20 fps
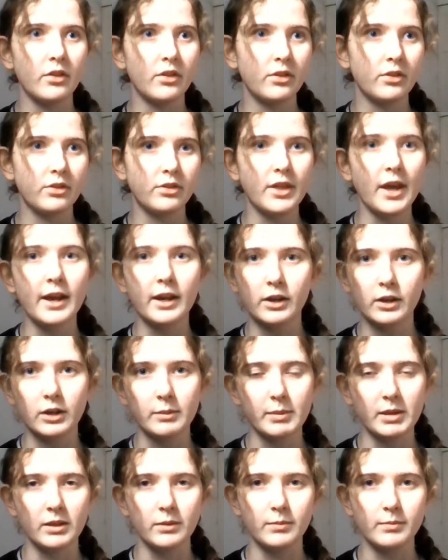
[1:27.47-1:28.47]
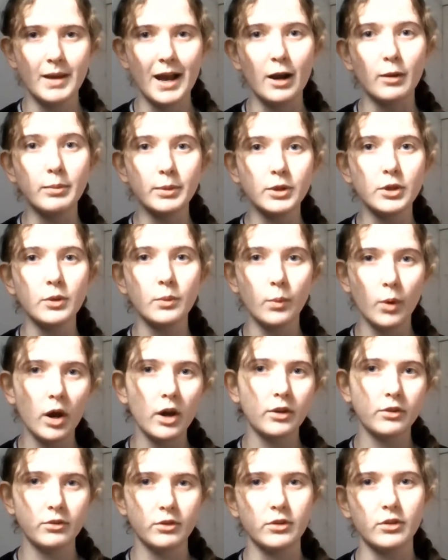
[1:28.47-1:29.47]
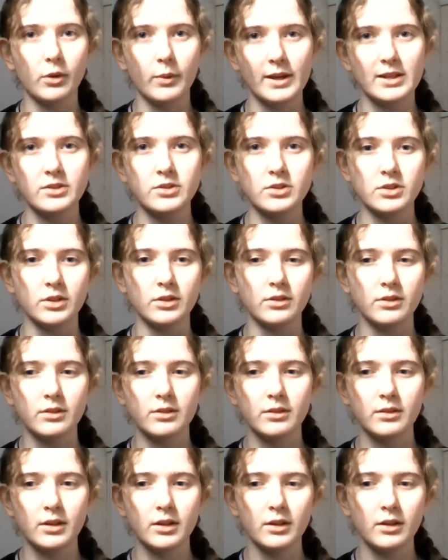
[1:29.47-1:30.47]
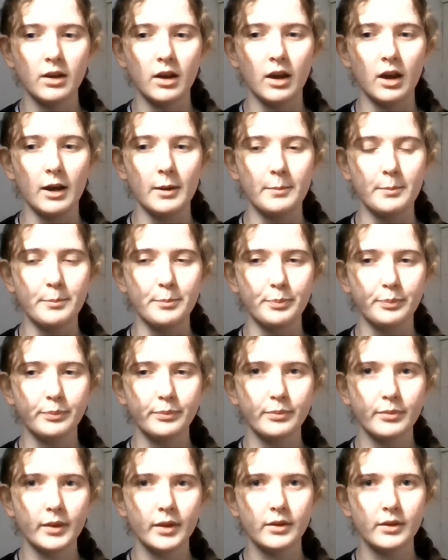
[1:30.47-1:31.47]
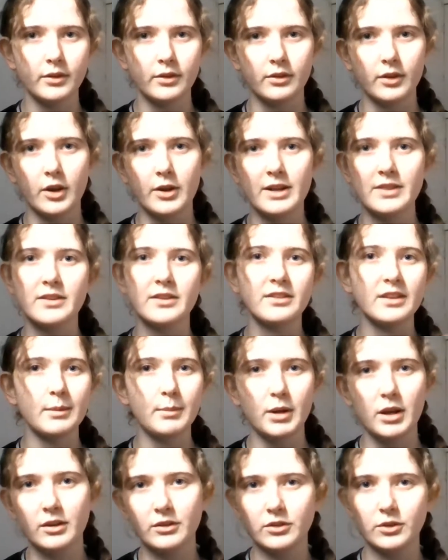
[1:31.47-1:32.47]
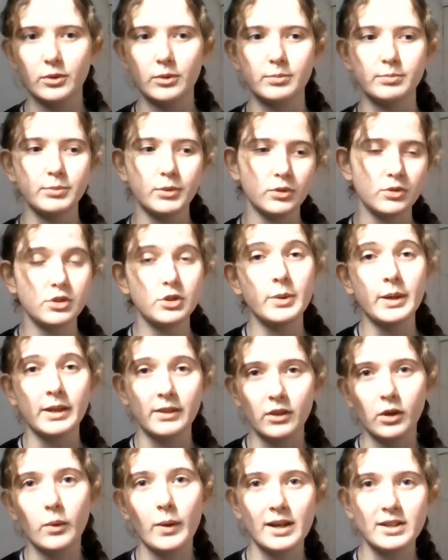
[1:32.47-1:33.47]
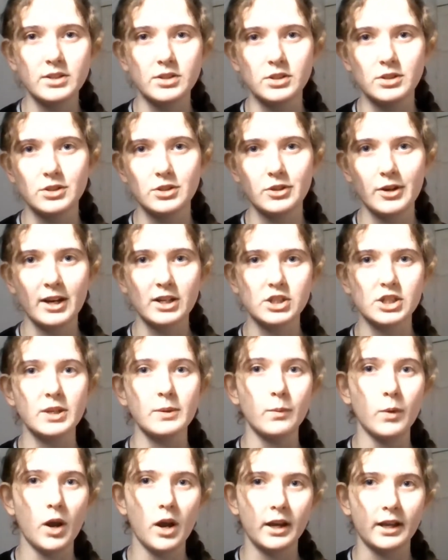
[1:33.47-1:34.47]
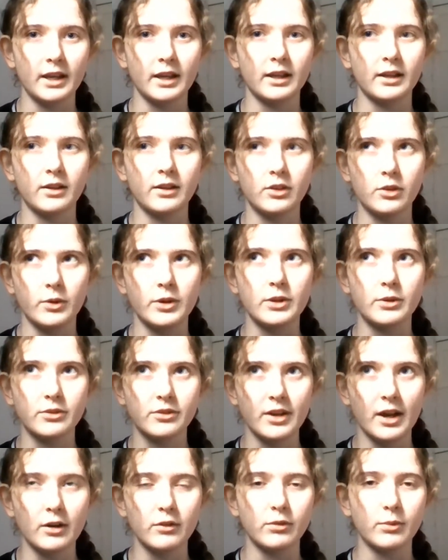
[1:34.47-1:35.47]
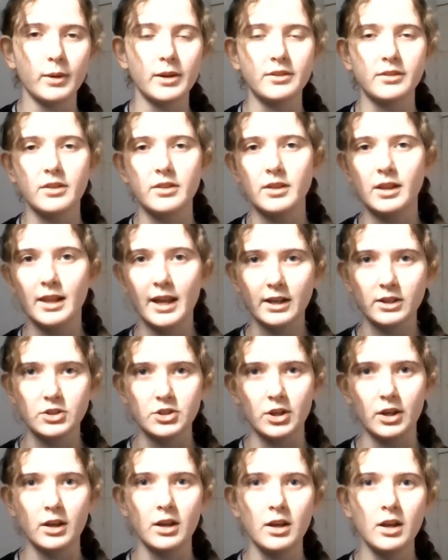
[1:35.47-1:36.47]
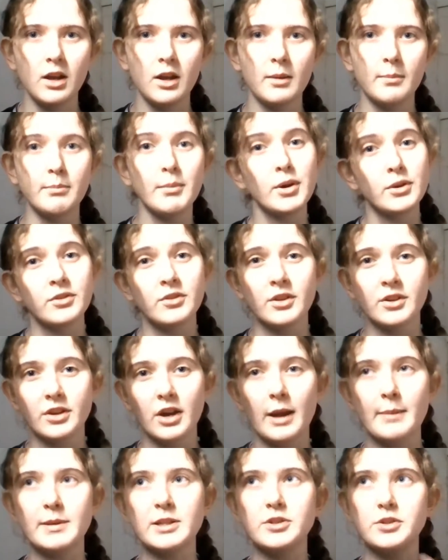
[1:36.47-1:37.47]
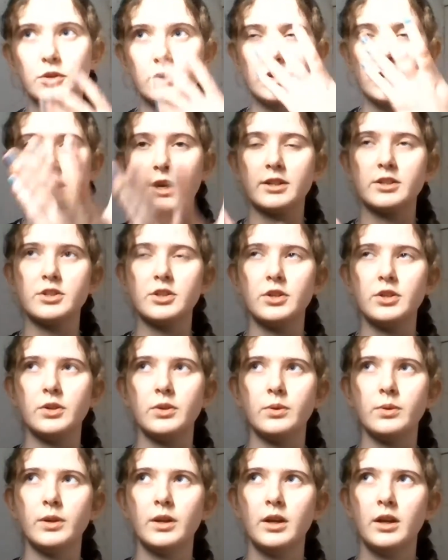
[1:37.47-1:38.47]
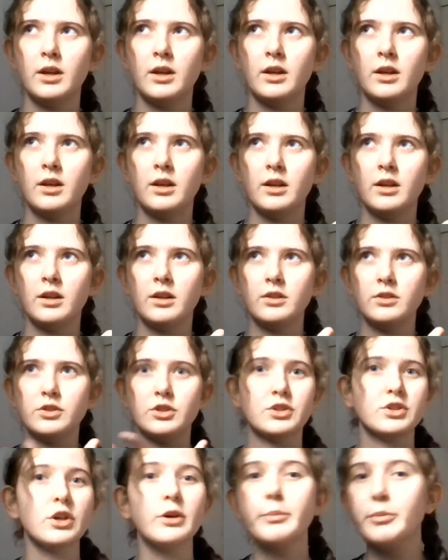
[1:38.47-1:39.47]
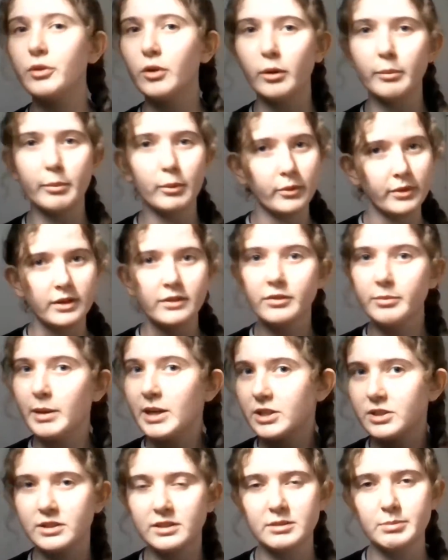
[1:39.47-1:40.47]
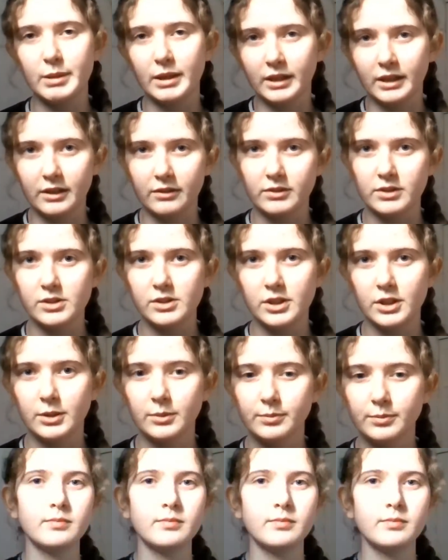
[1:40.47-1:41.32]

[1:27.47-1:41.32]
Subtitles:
they're going to be helping you work through the questions. So in the seminars, you're doing the questions, you're actually working through it yourself, whereas in the lecture, most of the time it's you're trying to just absorb all the information that's being given to you.